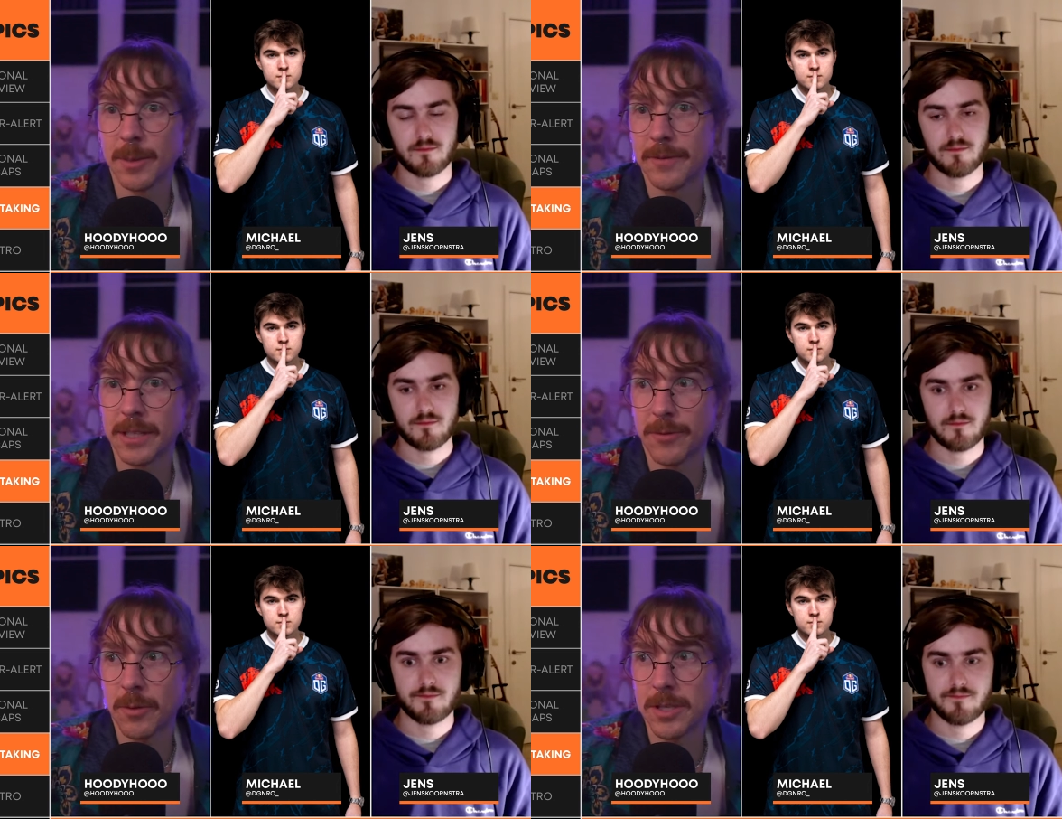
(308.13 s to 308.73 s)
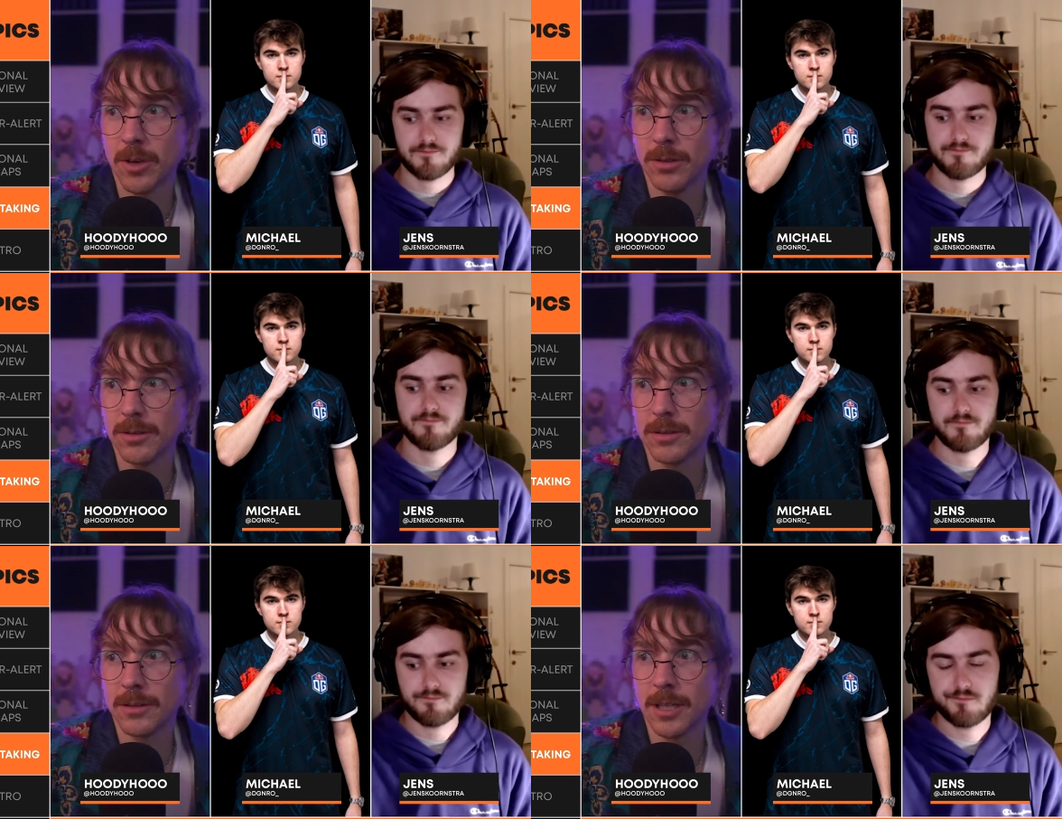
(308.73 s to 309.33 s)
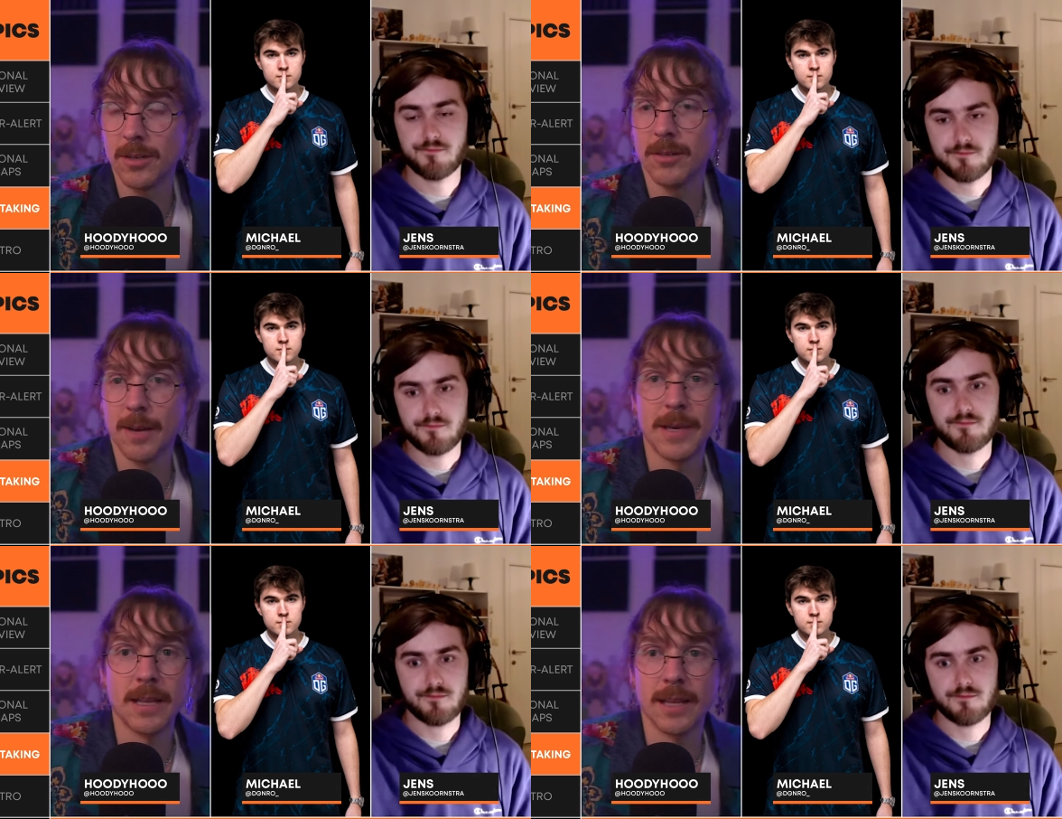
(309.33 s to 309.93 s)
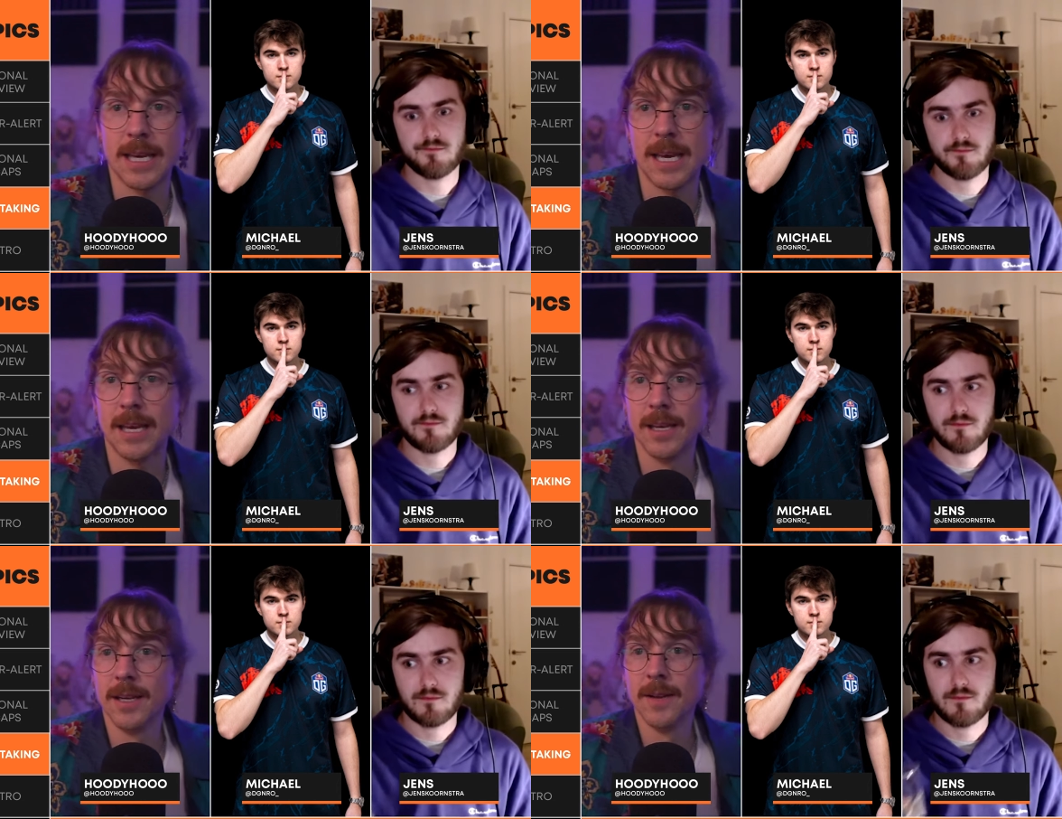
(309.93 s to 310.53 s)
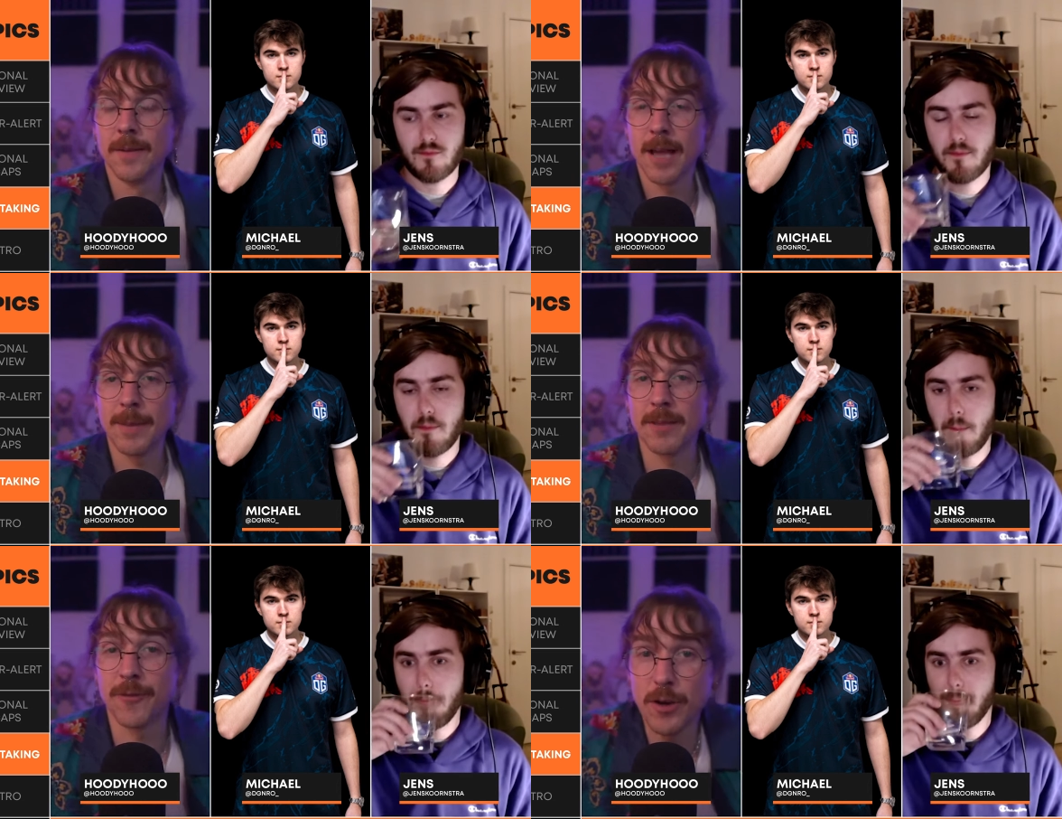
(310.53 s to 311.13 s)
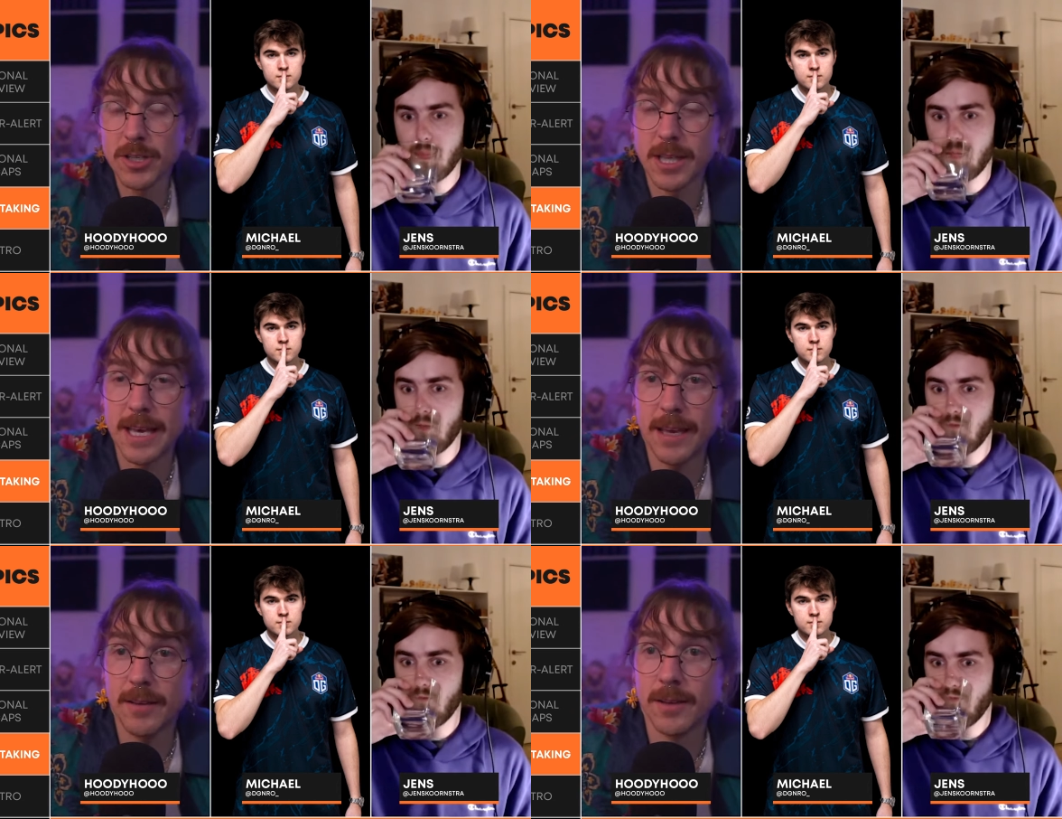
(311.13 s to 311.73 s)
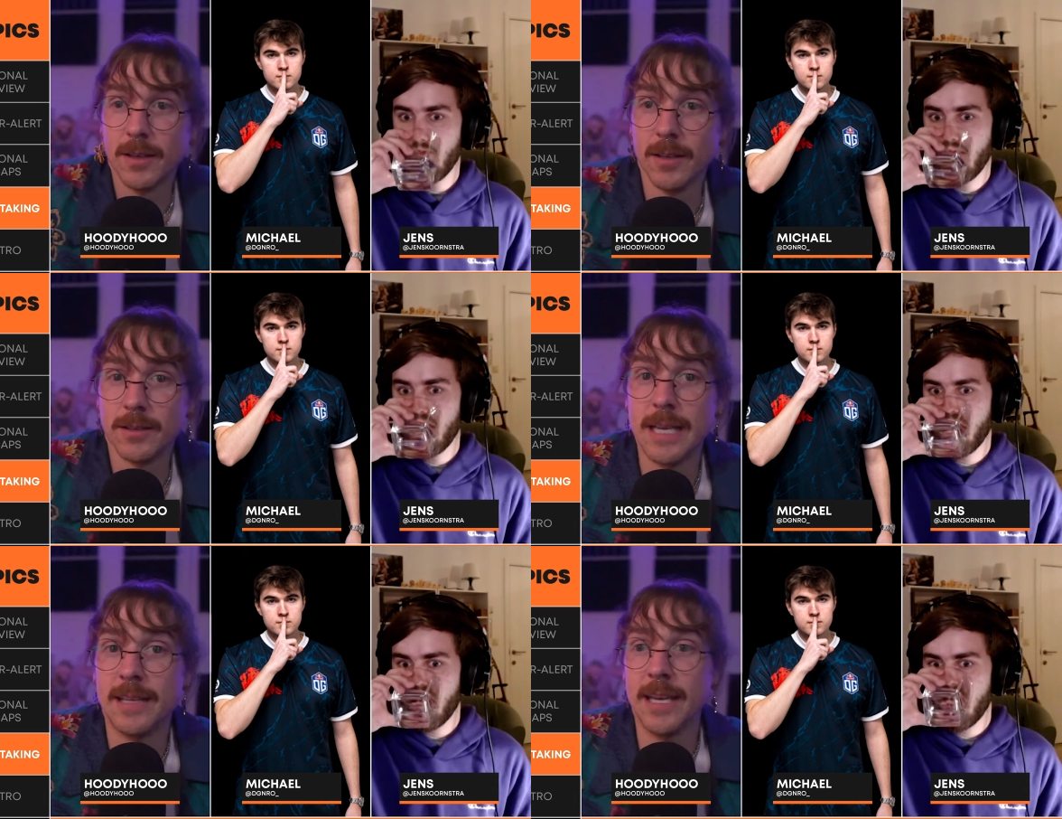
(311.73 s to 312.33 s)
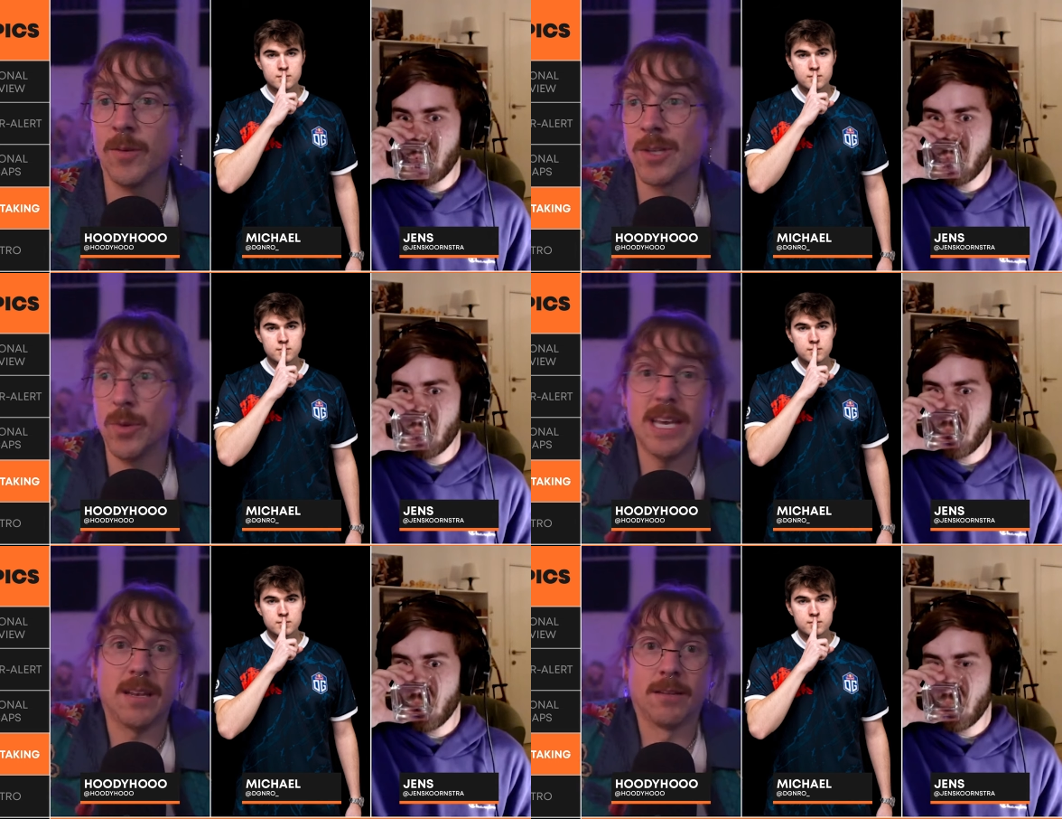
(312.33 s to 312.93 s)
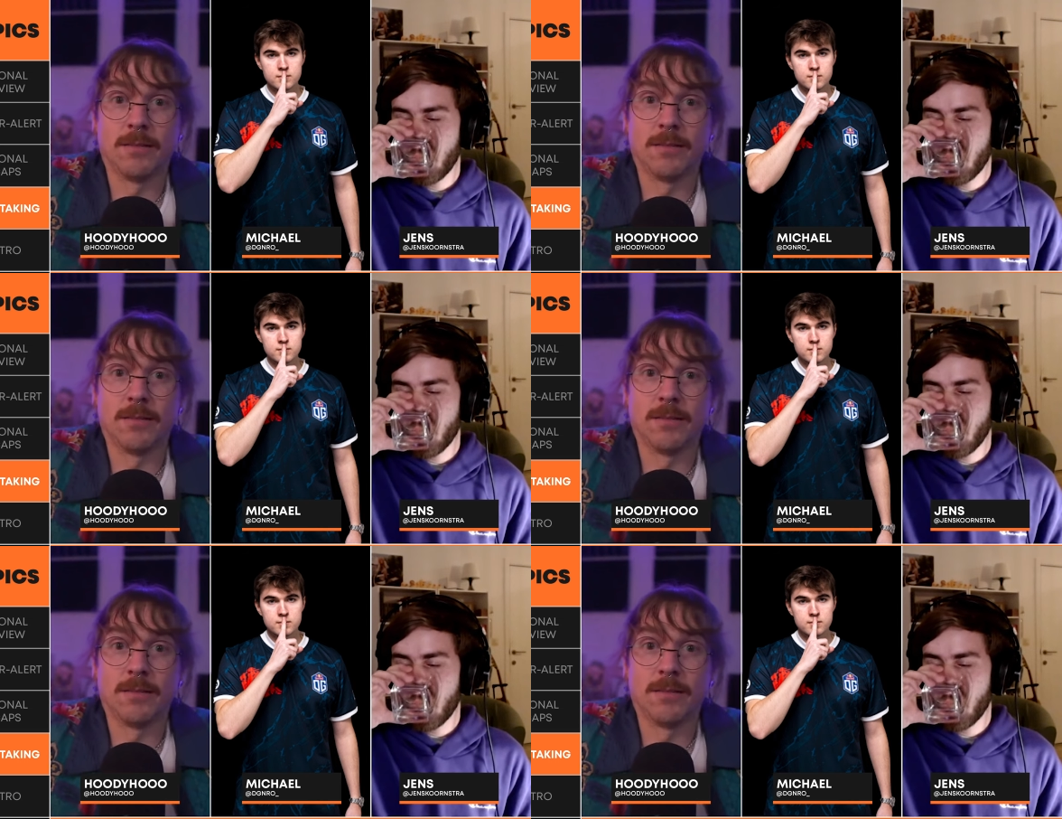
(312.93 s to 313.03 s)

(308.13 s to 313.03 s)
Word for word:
Speaker 1: bit of a different result. You know, I mean, they, I mean, the first thing they did was win.